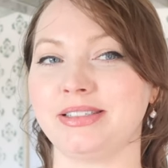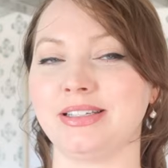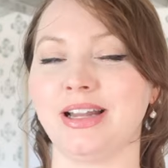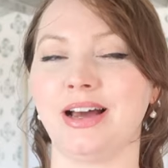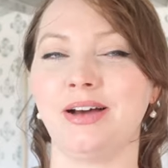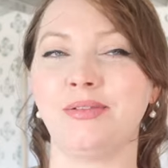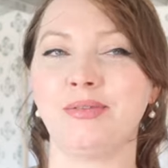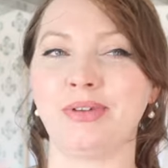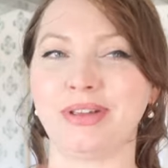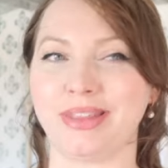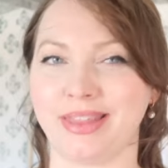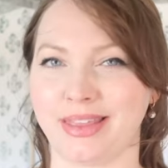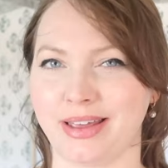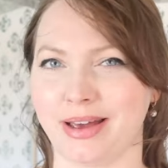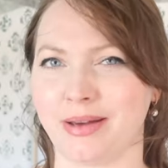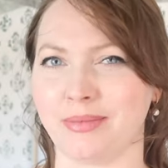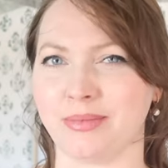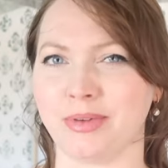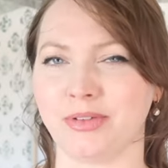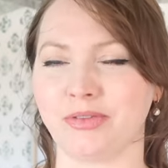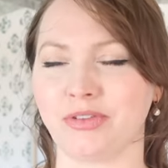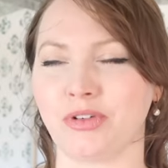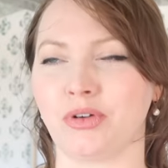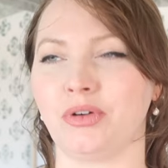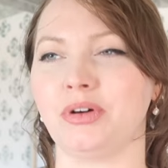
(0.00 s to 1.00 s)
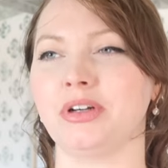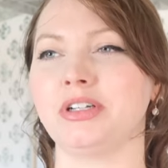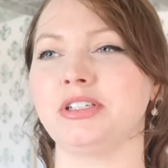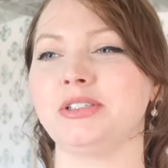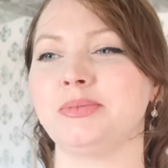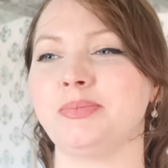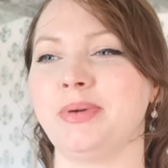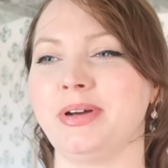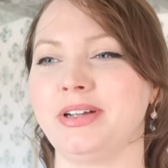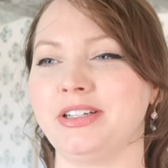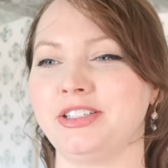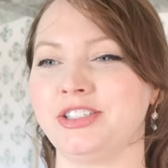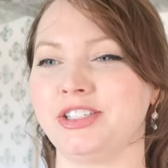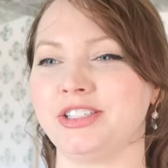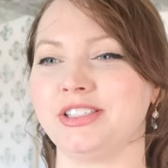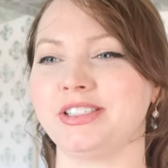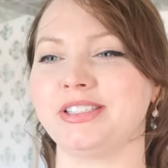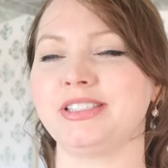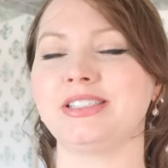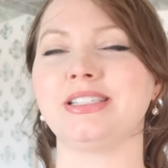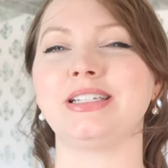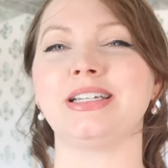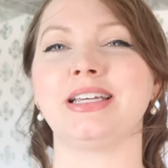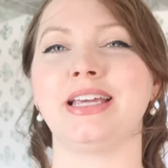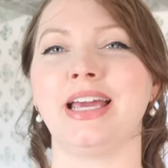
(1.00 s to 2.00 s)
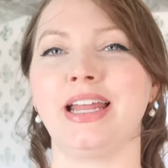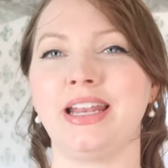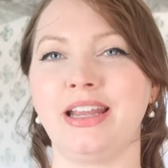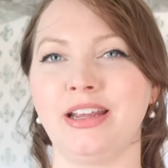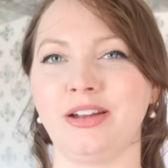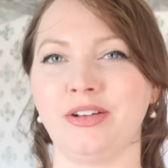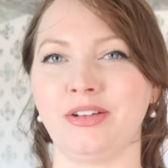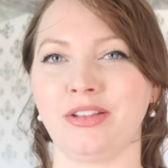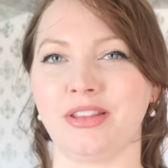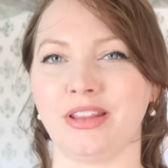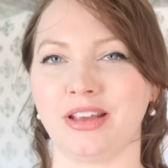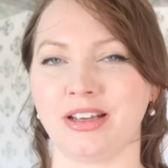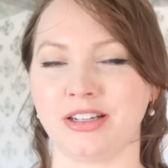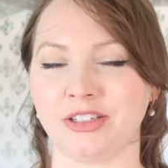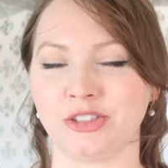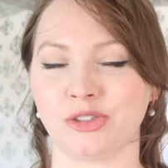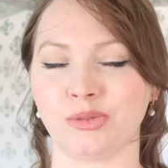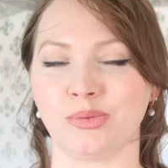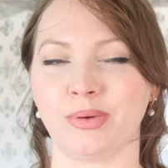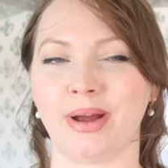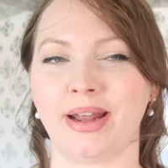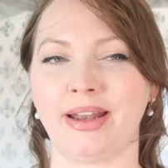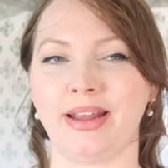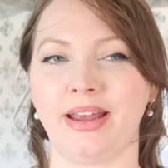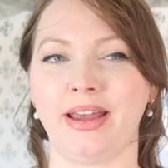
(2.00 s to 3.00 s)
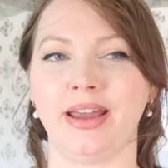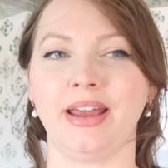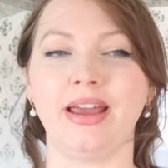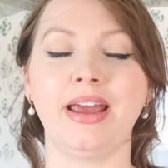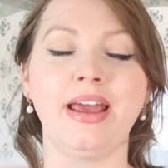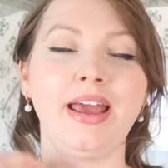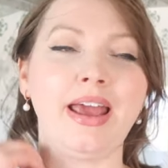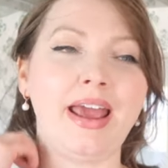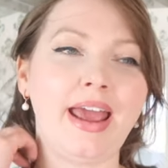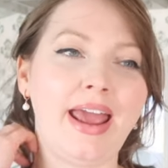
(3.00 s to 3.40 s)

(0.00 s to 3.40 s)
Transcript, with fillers: Not with them, of course, but just getting things ready.